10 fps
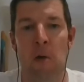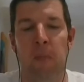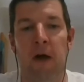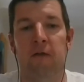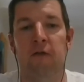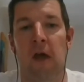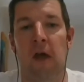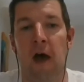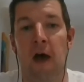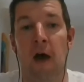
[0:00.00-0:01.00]
but
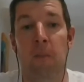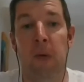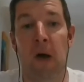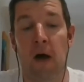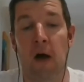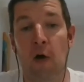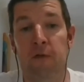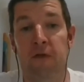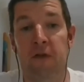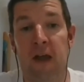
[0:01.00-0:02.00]
part
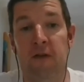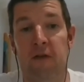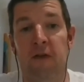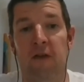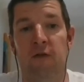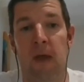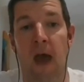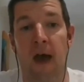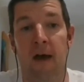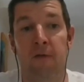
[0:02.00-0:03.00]
of the data sets we
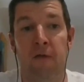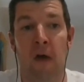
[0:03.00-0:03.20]
have